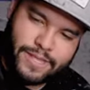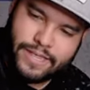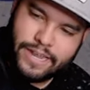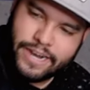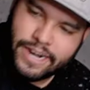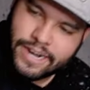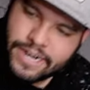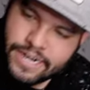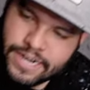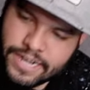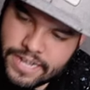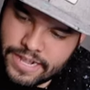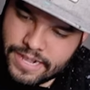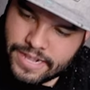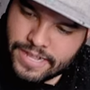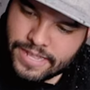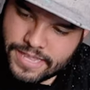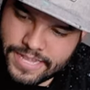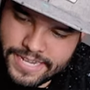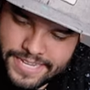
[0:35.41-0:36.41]
in there.
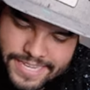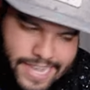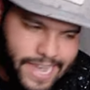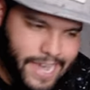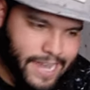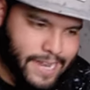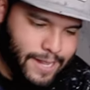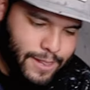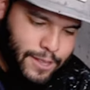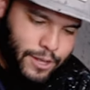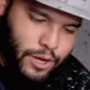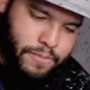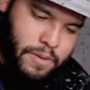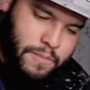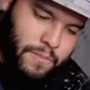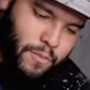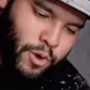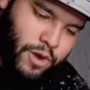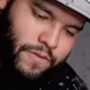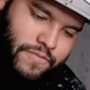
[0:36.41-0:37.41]
Let's add a little
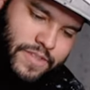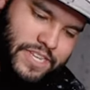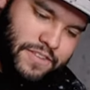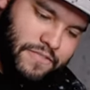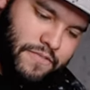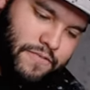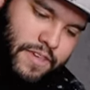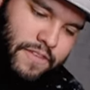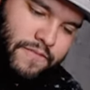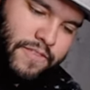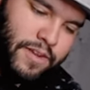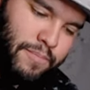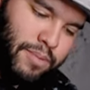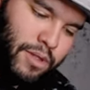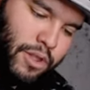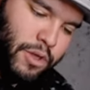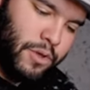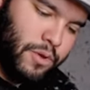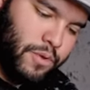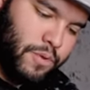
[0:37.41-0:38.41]
bit more of this vivid
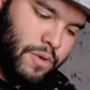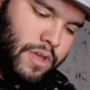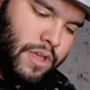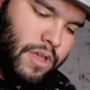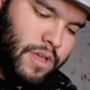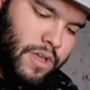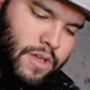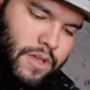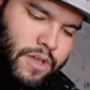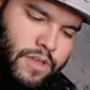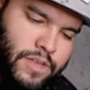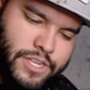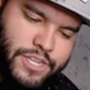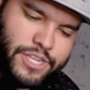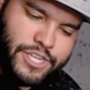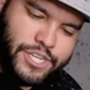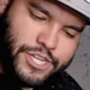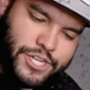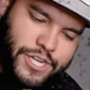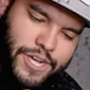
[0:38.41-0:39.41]
blue
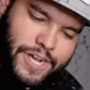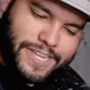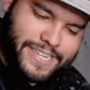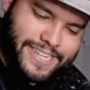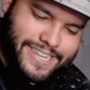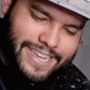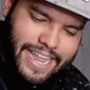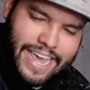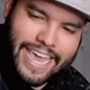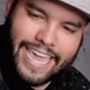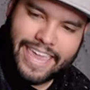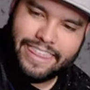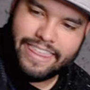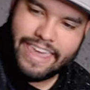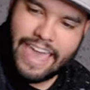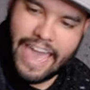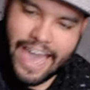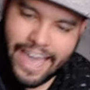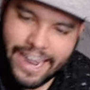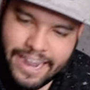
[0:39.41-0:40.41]
just like
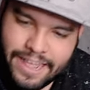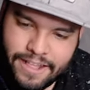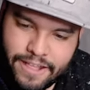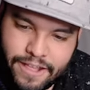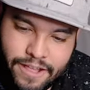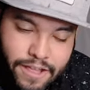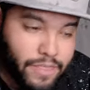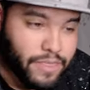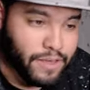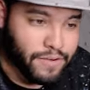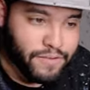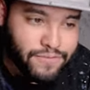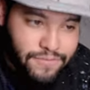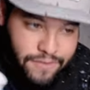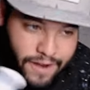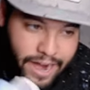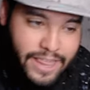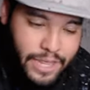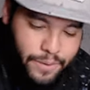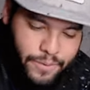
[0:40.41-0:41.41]
that. Then
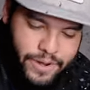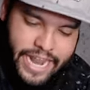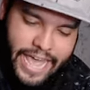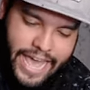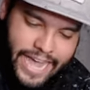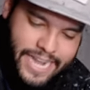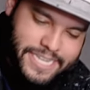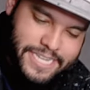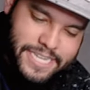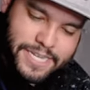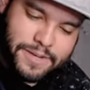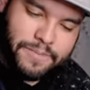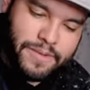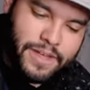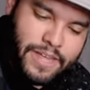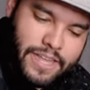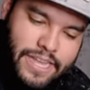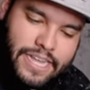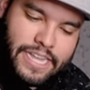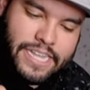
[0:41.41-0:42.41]
finally we're gonna add some
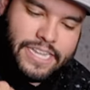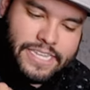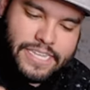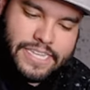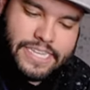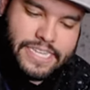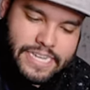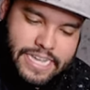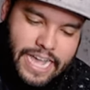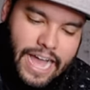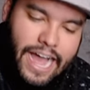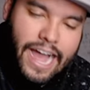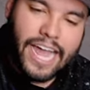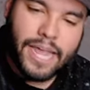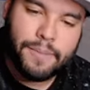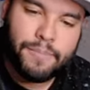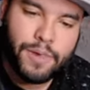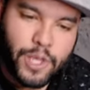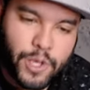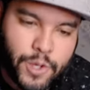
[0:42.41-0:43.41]
sky
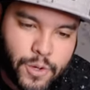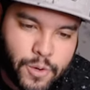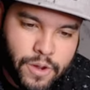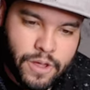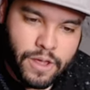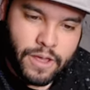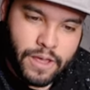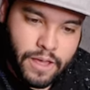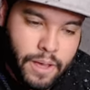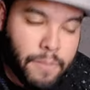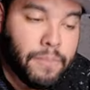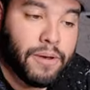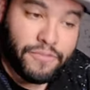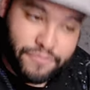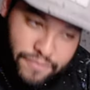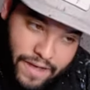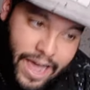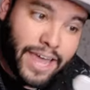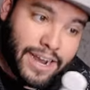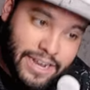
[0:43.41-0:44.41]
blue. But
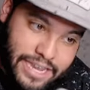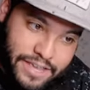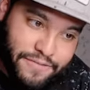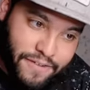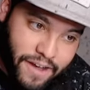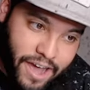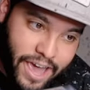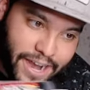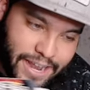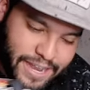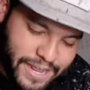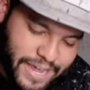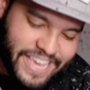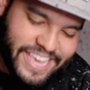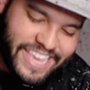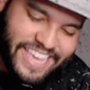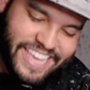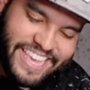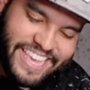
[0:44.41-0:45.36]
finally, finally,